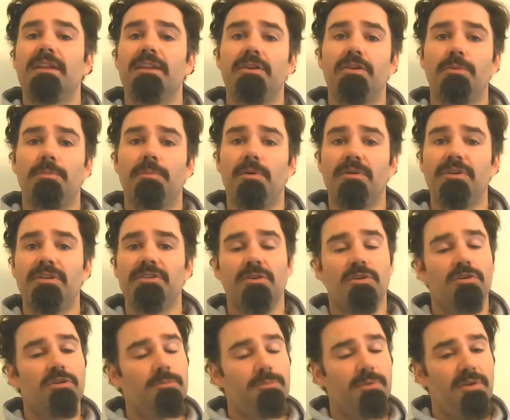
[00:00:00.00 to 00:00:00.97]
your body's not
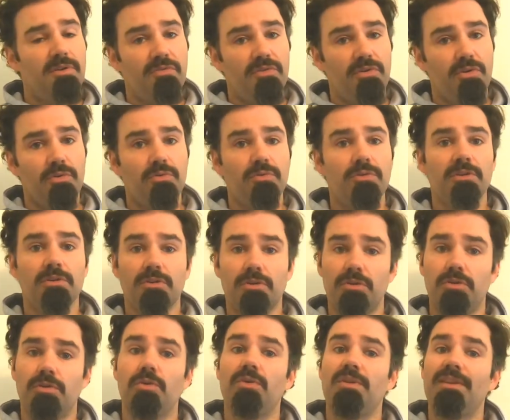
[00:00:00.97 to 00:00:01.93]
going to be fueled to
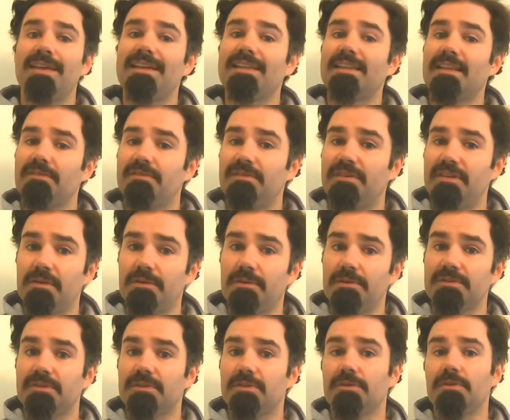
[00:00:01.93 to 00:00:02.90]
do the activity you want
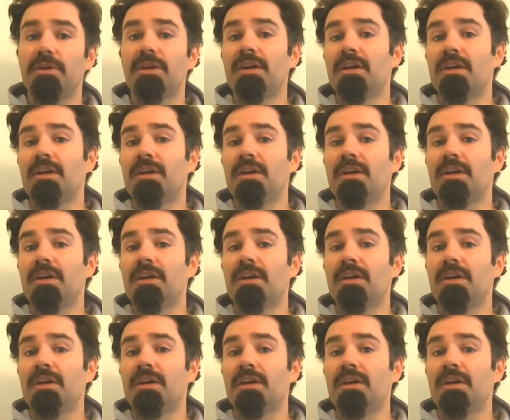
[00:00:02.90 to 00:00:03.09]
it to.